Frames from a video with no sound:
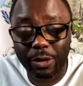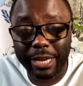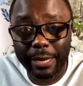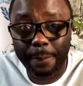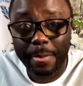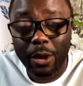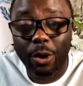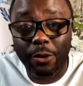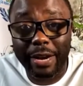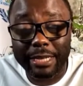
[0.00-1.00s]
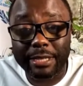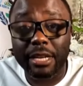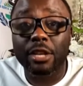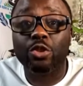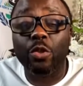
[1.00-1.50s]
Okay, all right.
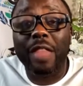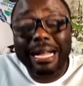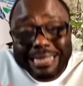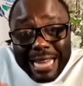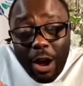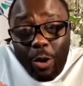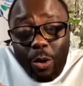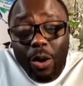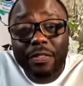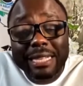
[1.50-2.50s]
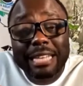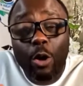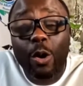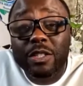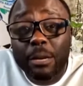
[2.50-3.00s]
So that's how I
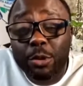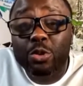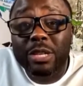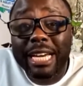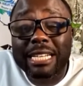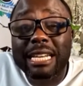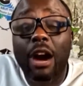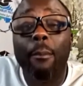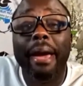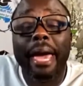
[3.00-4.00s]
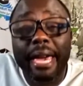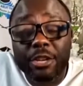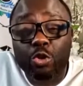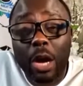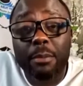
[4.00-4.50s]
was able to get now my
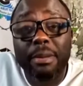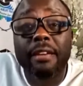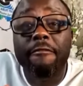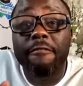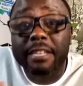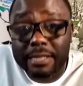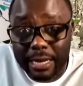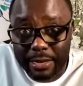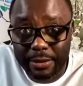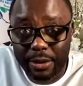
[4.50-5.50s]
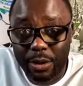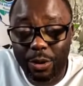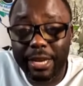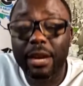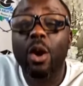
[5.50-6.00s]
H-1B visa.
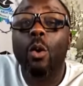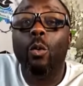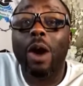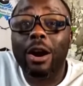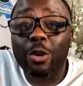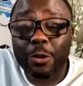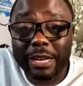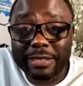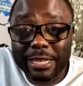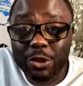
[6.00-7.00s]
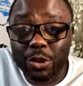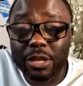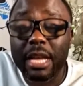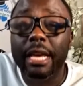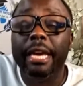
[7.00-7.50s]
Okay, work
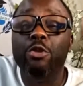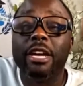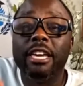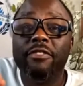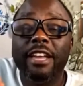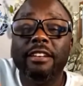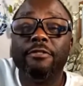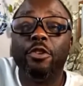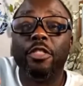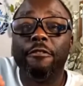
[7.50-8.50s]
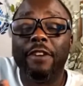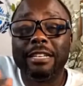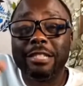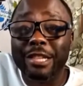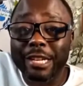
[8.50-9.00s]
authorization. You are given for the
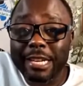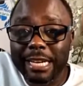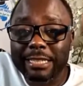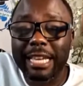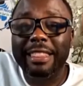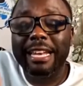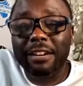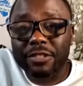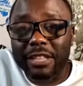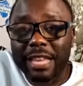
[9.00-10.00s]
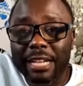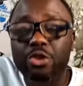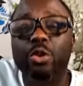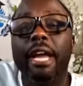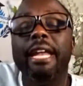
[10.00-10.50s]
first 3 years, and then after
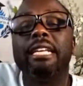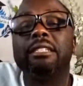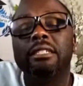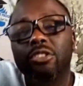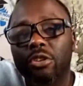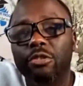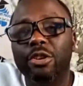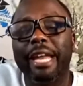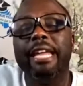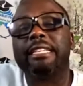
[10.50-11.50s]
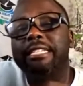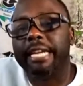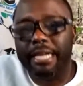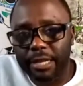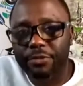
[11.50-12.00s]
that you can you can
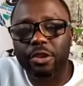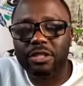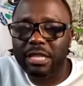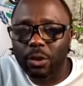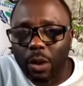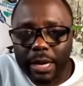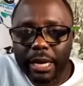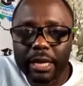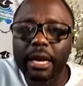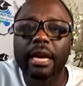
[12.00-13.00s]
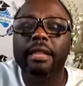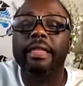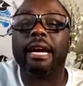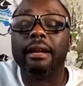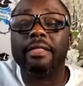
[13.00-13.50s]
extend. If you're still working,
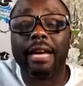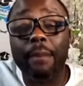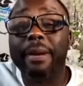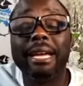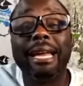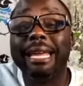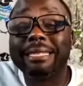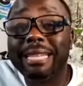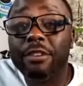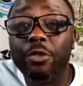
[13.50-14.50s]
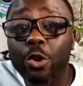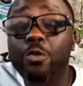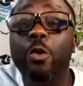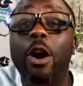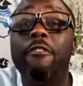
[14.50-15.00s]
the company can extend for
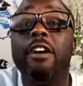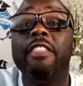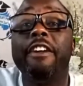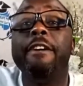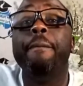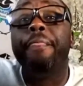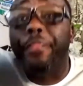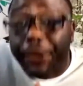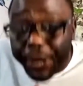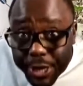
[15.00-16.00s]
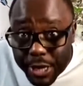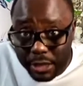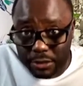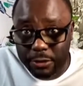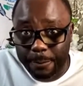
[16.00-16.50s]
you for a further 3
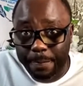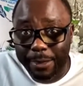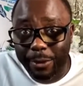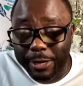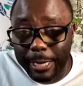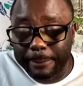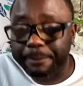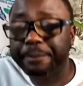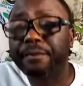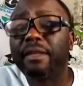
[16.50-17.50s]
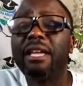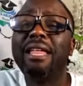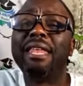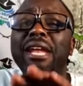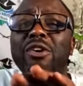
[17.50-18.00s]
years. Okay,
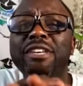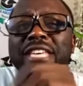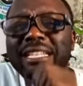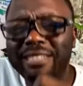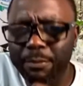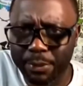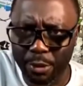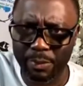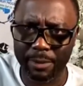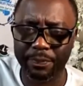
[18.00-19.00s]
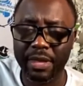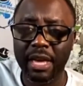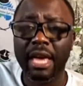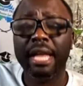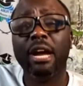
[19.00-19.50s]
now here's the problem.
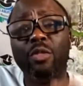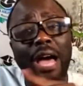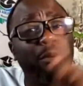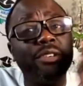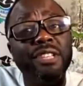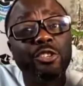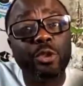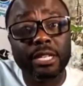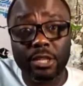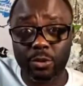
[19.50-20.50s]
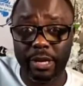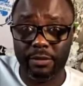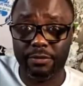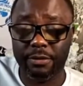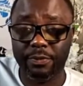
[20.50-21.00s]
Now that was in
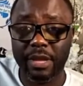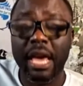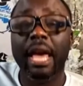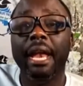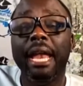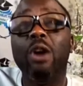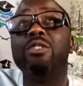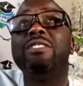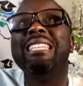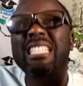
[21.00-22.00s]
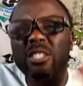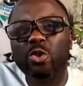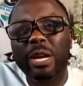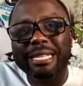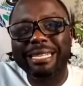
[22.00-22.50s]
2012. Now since
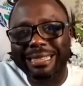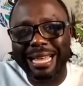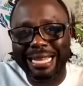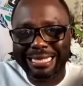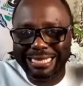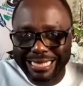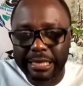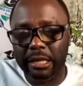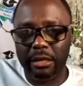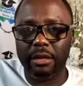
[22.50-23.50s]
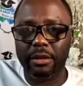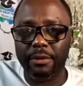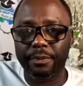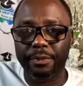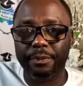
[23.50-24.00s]
2013,
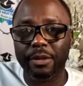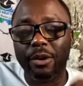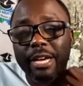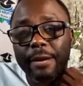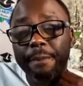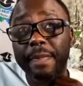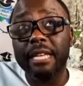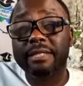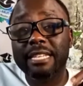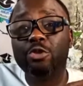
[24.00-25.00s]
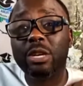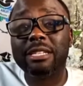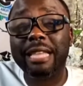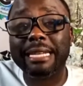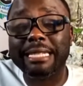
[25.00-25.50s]
okay, since
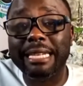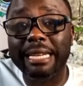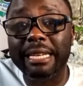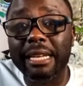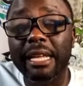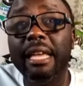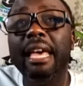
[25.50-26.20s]
2013,